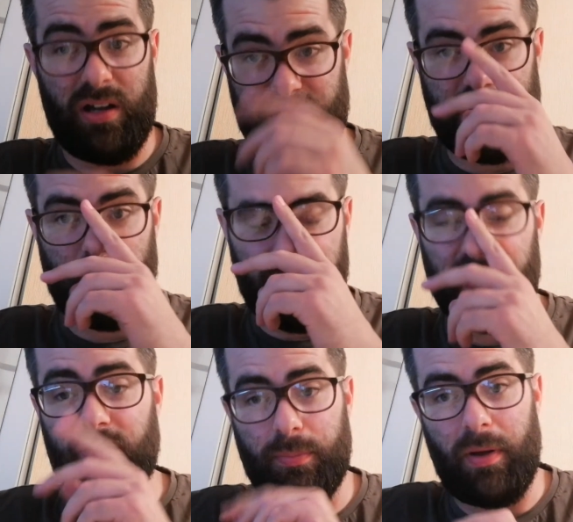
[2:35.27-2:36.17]
I genuinely
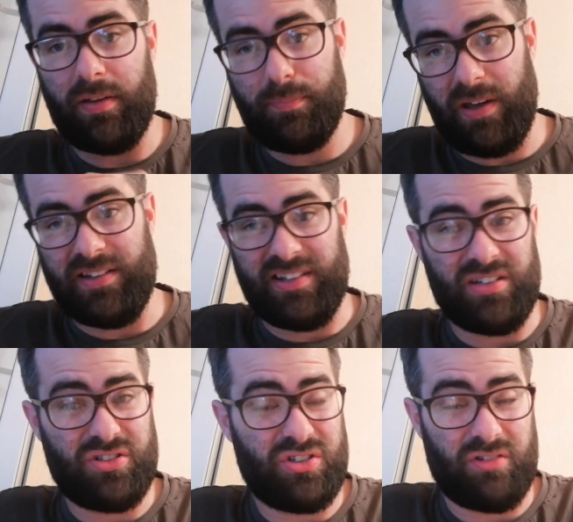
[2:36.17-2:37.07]
think, to pay
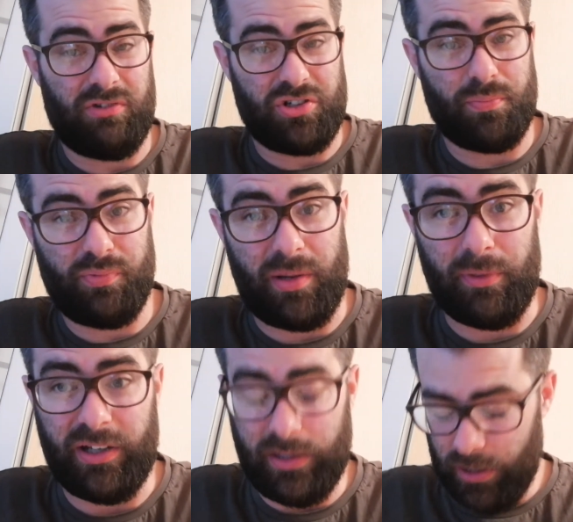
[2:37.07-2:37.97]
attention to the Russian
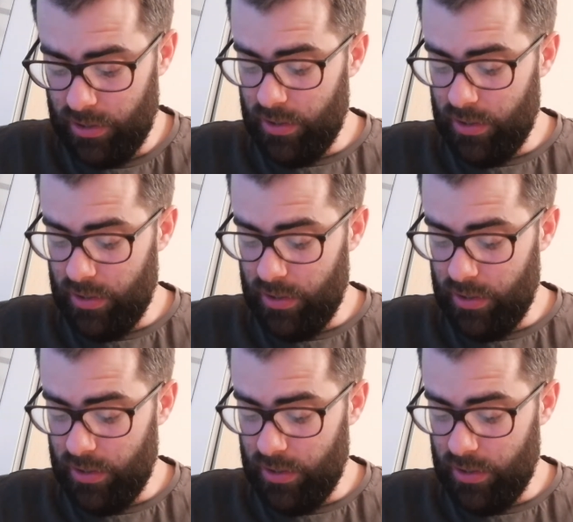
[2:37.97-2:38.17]
Premier League,